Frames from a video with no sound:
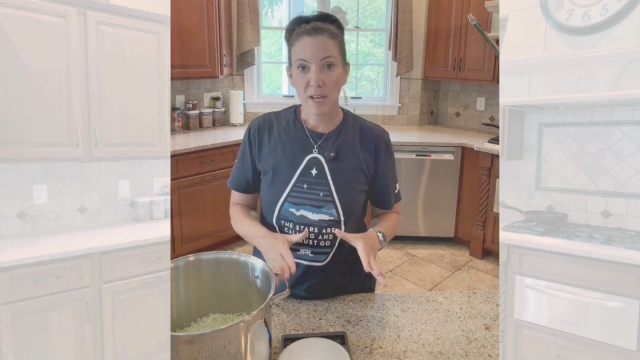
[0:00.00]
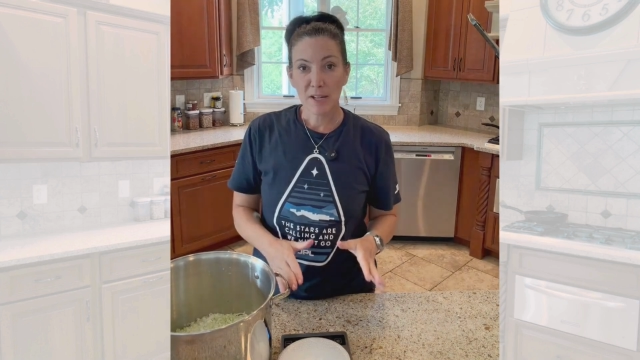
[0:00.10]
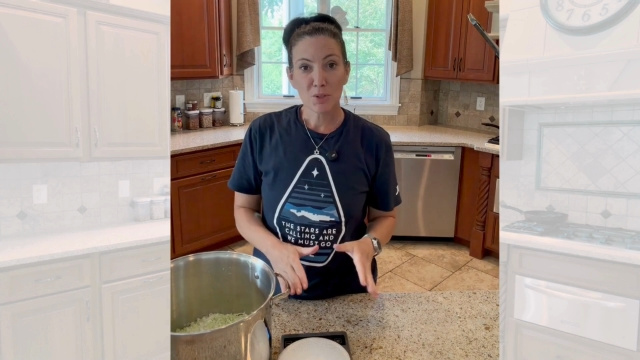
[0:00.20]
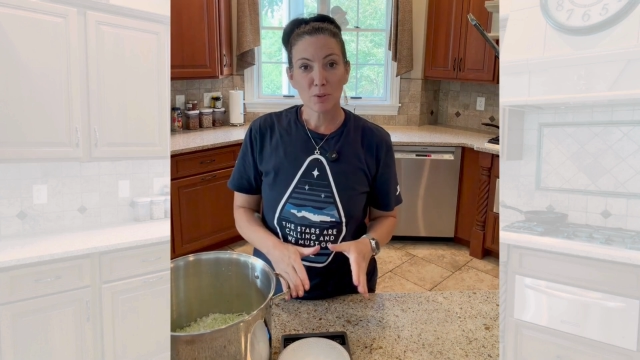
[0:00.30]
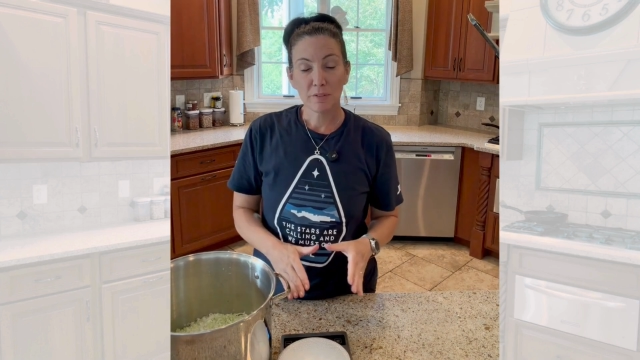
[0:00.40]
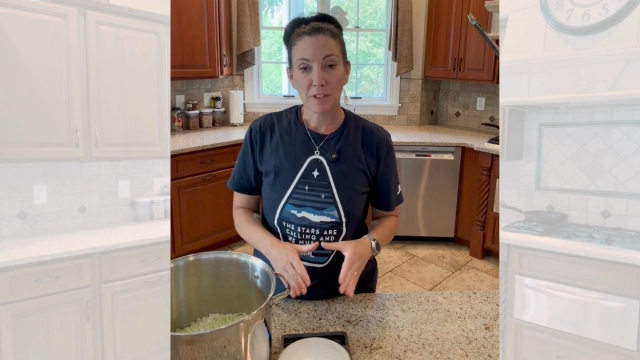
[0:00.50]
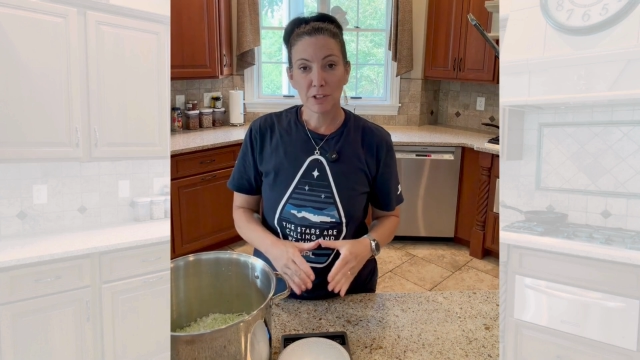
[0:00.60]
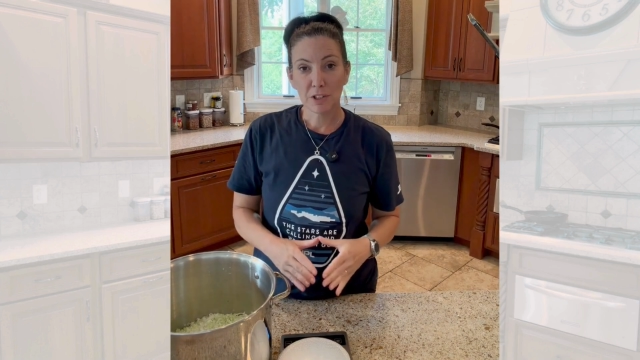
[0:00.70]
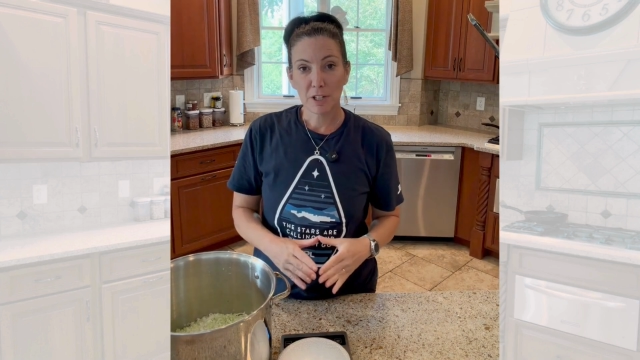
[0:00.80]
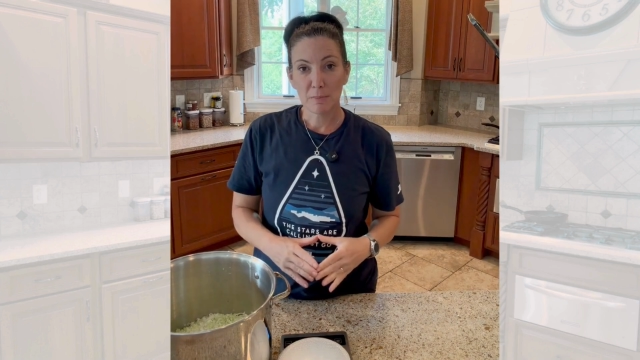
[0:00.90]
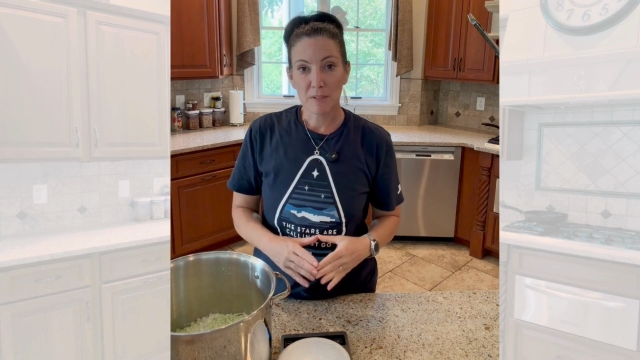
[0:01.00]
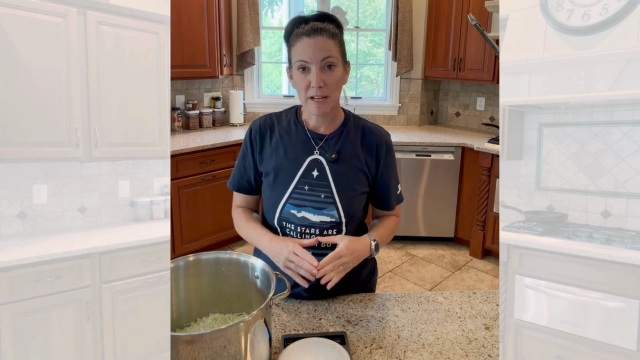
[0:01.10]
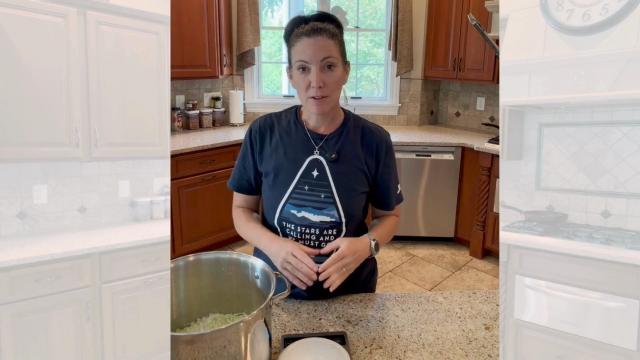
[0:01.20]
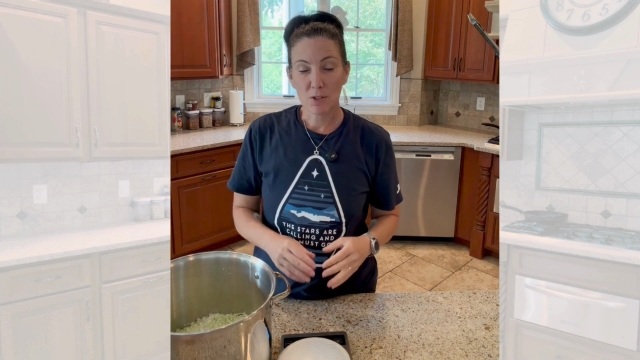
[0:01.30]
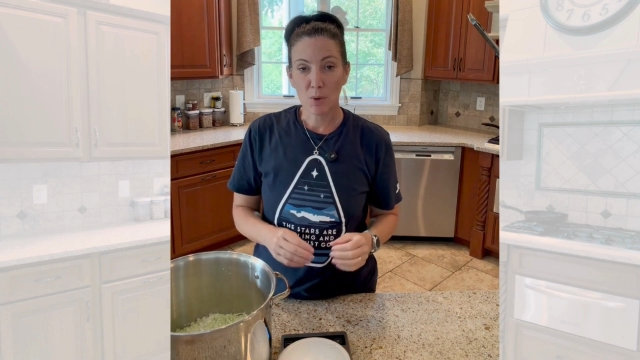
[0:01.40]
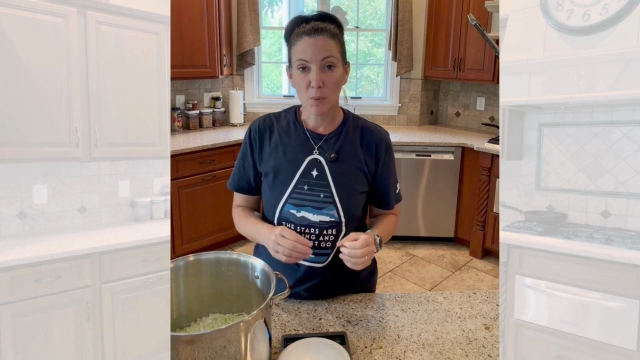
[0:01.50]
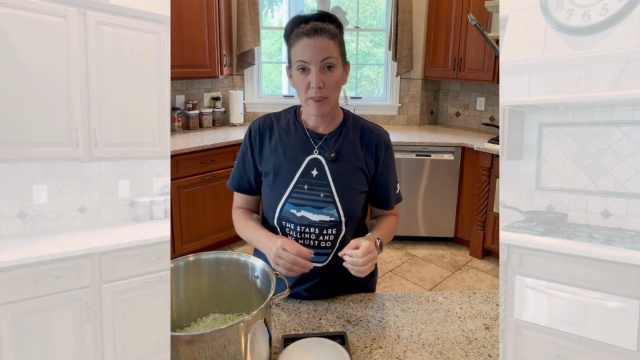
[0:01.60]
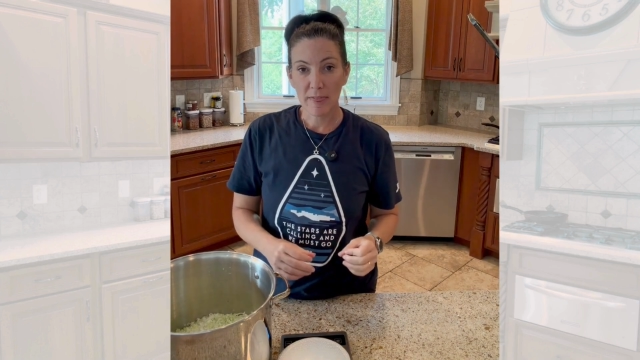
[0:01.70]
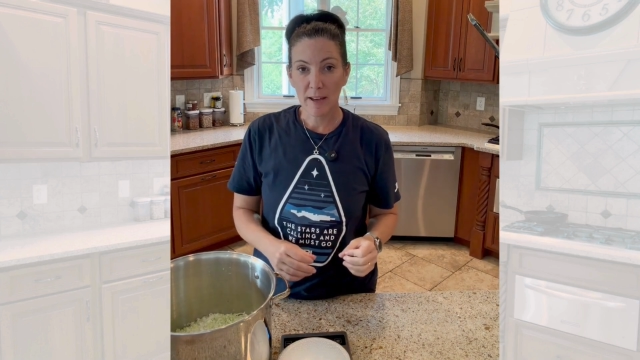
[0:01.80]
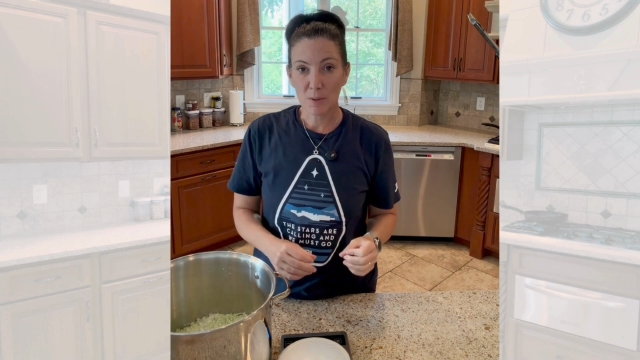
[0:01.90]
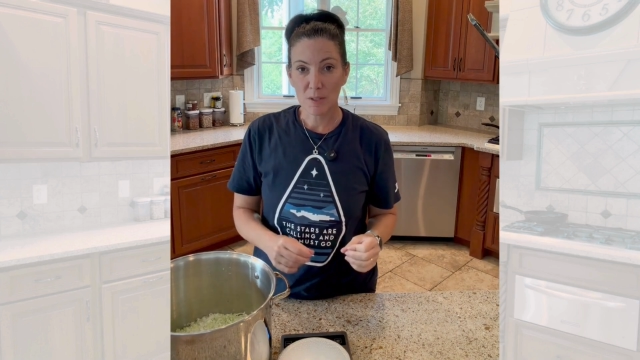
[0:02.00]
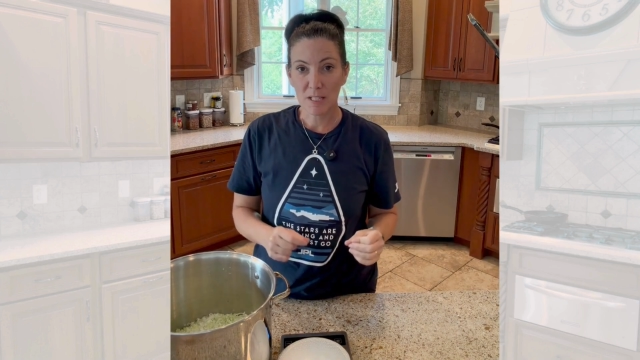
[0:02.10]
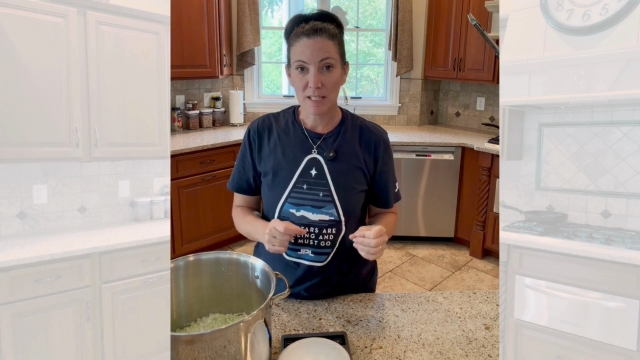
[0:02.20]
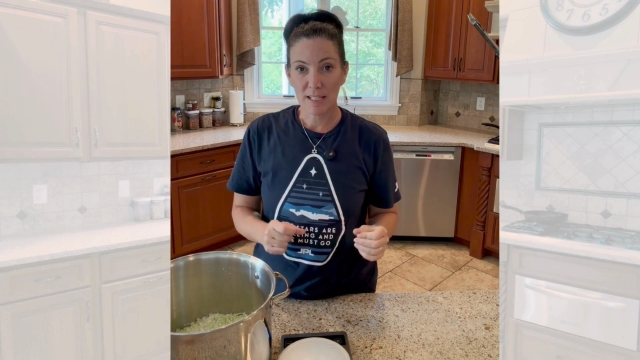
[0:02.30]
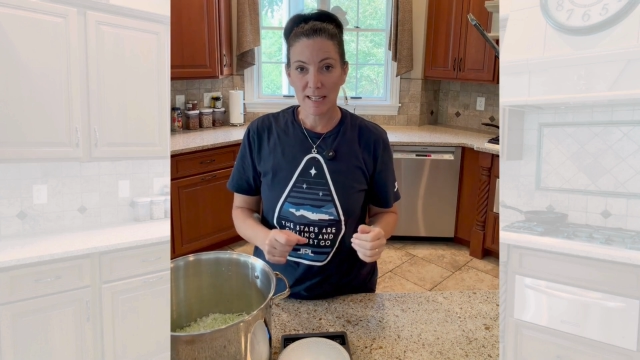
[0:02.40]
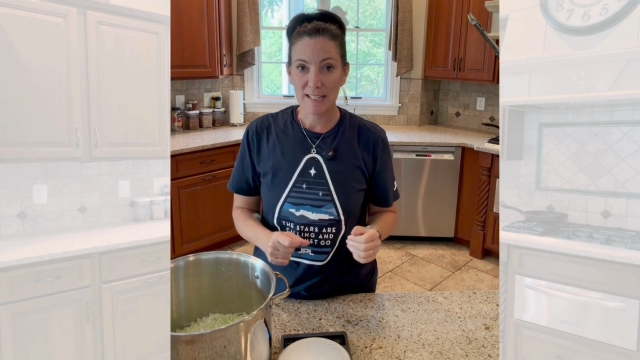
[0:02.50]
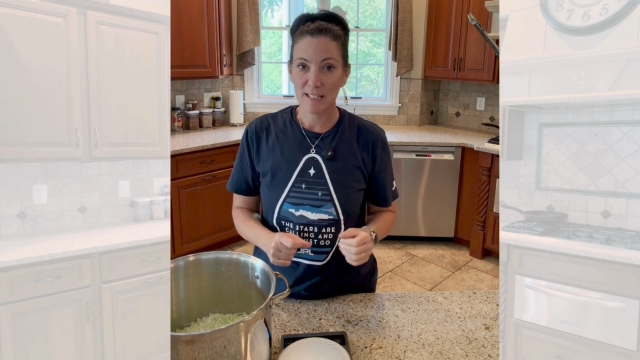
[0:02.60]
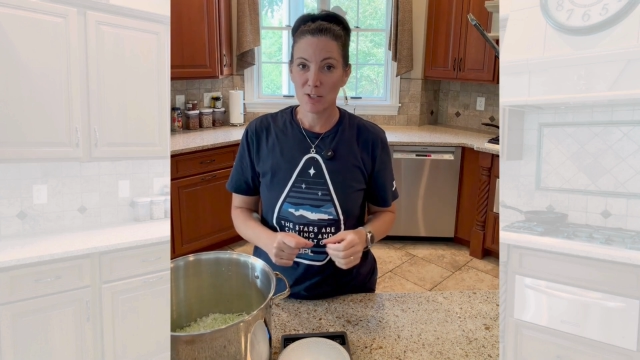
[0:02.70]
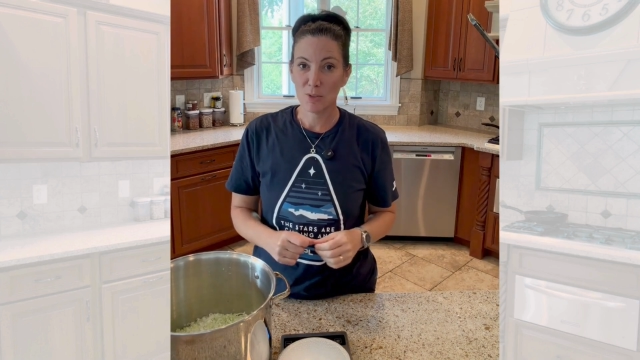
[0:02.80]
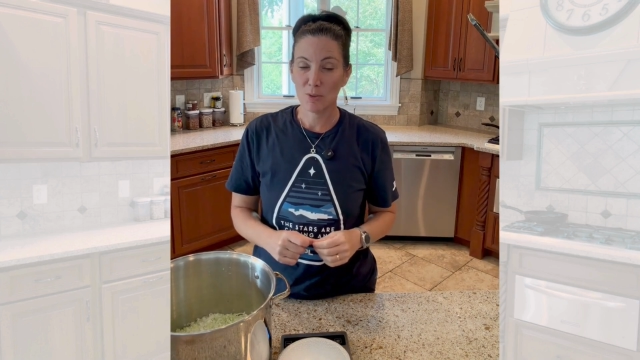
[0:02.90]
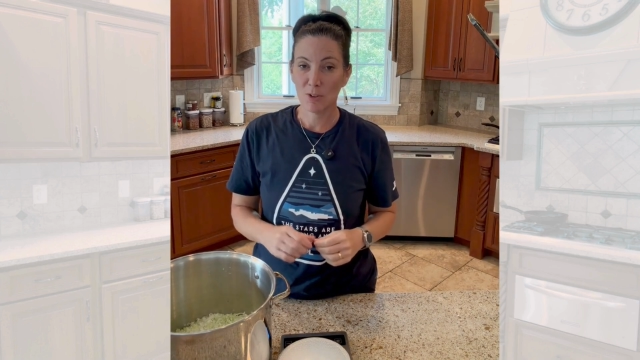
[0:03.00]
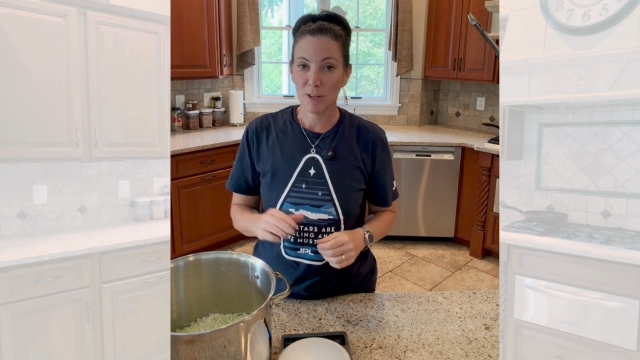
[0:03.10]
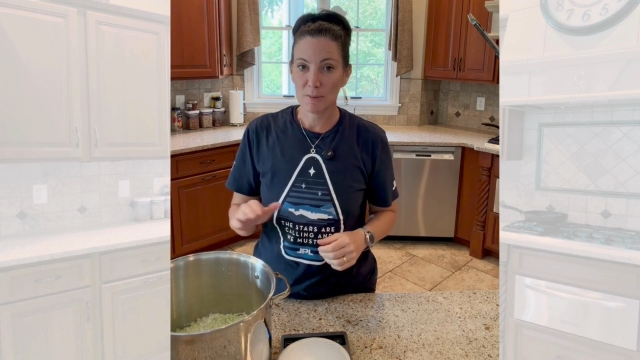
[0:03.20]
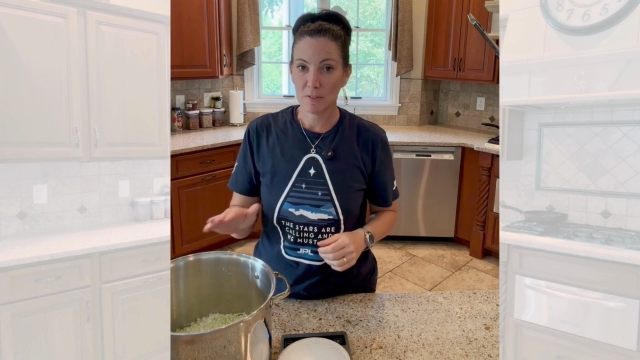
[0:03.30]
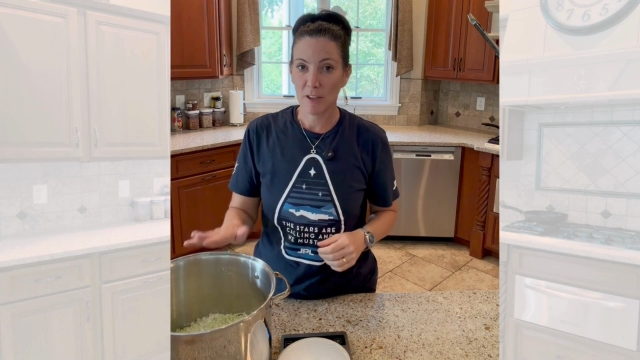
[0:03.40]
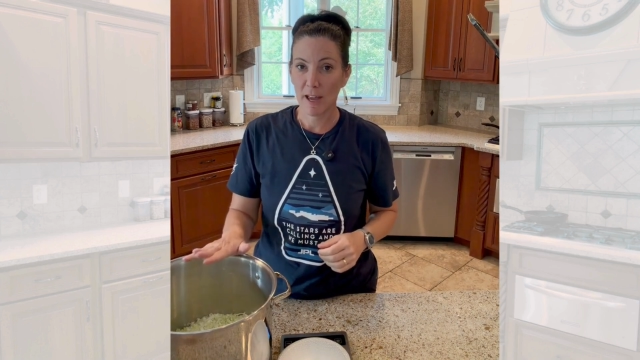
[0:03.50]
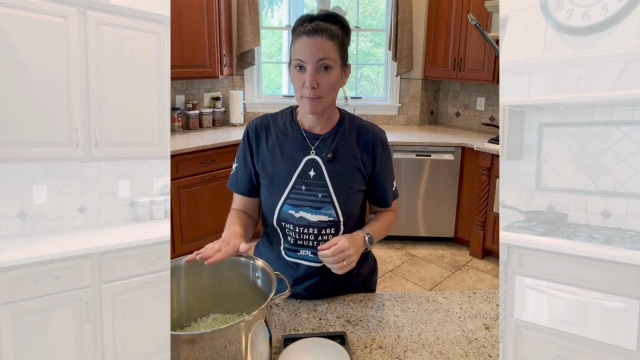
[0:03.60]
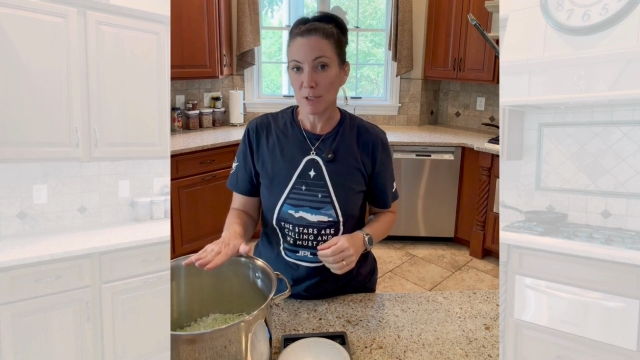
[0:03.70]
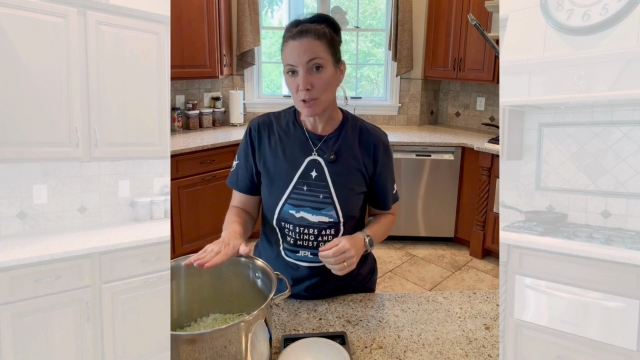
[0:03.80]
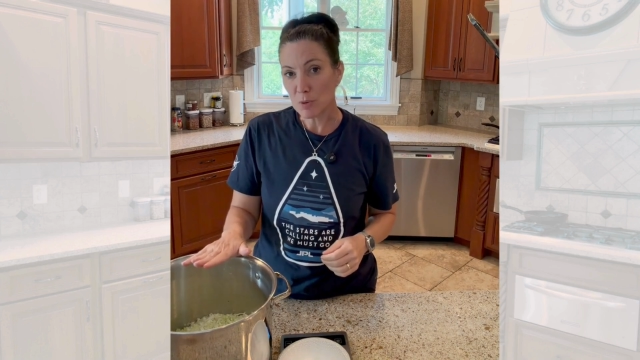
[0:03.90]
actual figure comes out to 1,092 grams of cabbage,